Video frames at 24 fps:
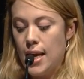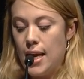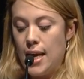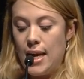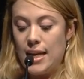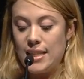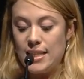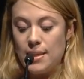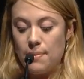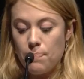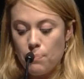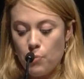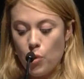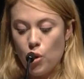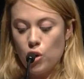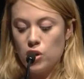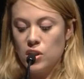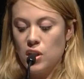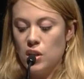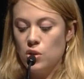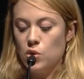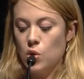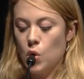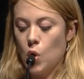It's
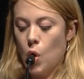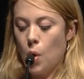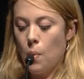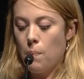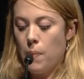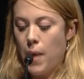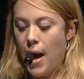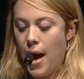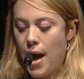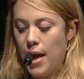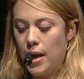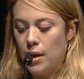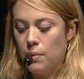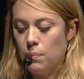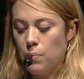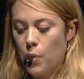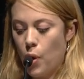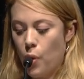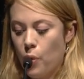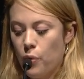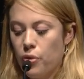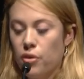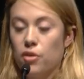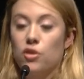important to combine
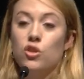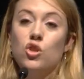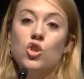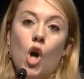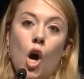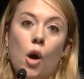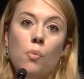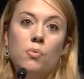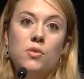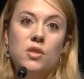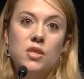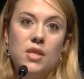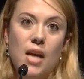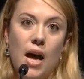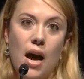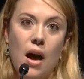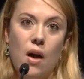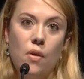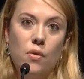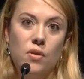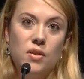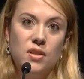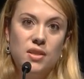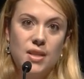both
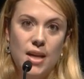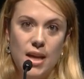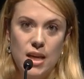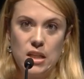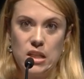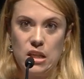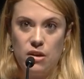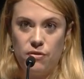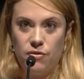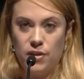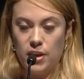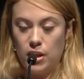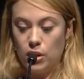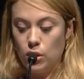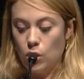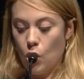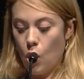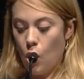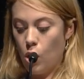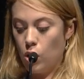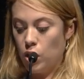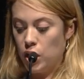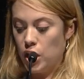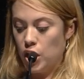top-down scientific
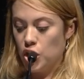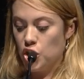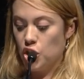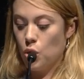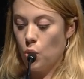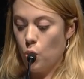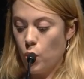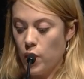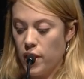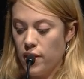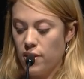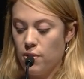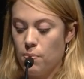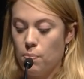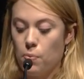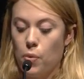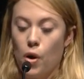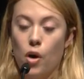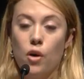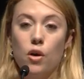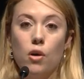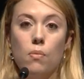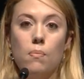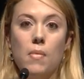knowledge with
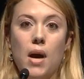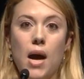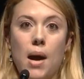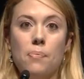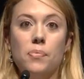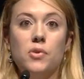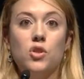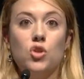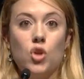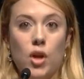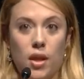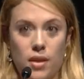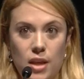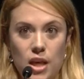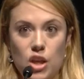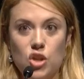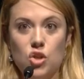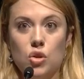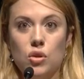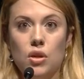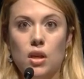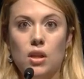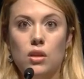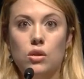bottom-up
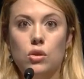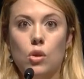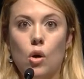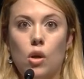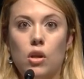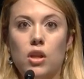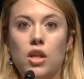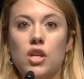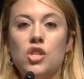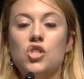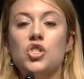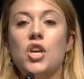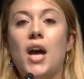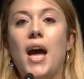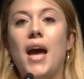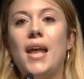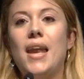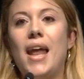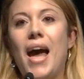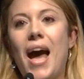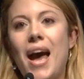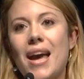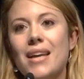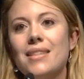traditional knowledge,
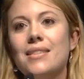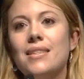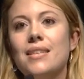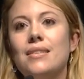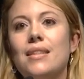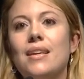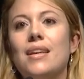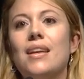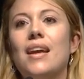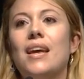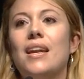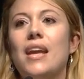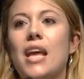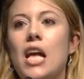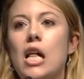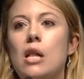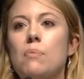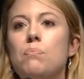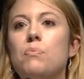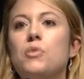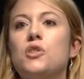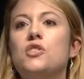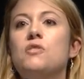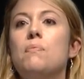and ICT can
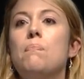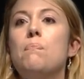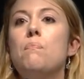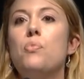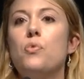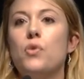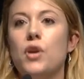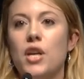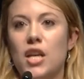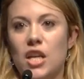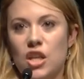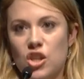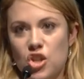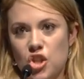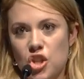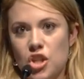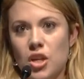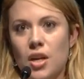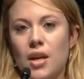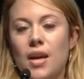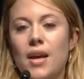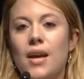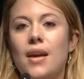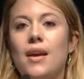help us
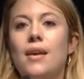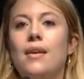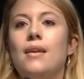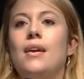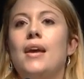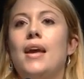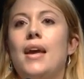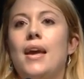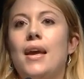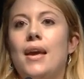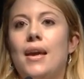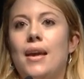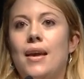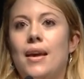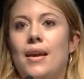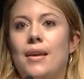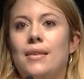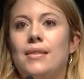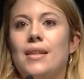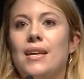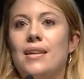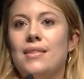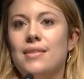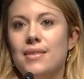bridge
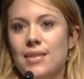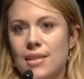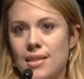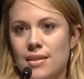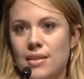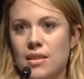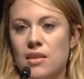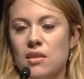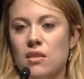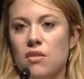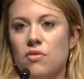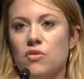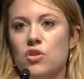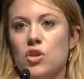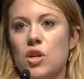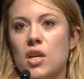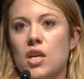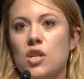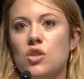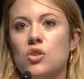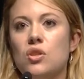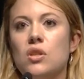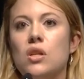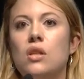the existence of
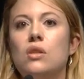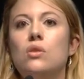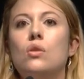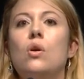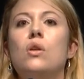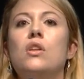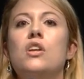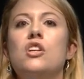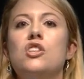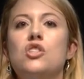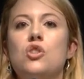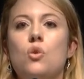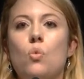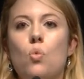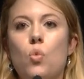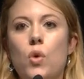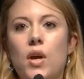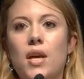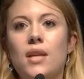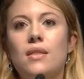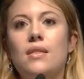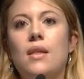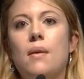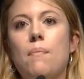traditional knowledge
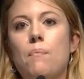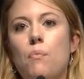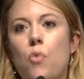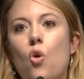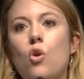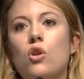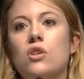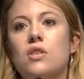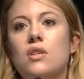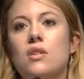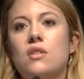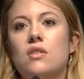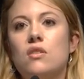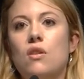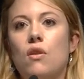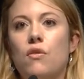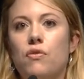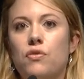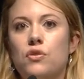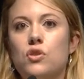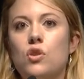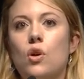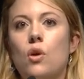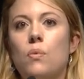with the importance
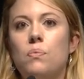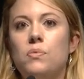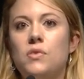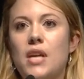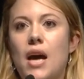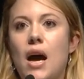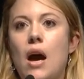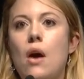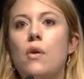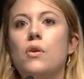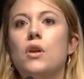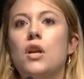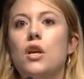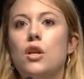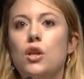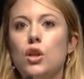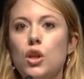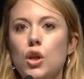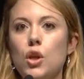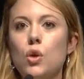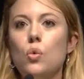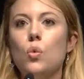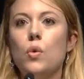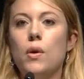of top-down,
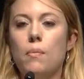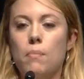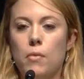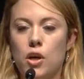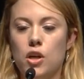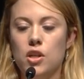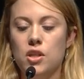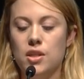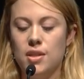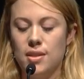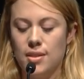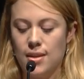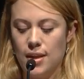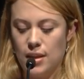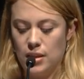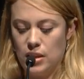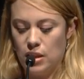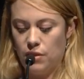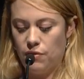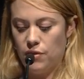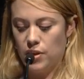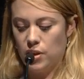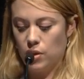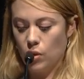new emerging
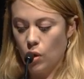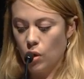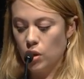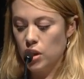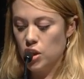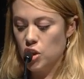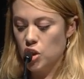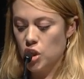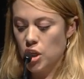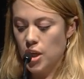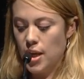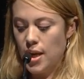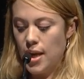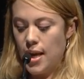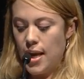scientific knowledge.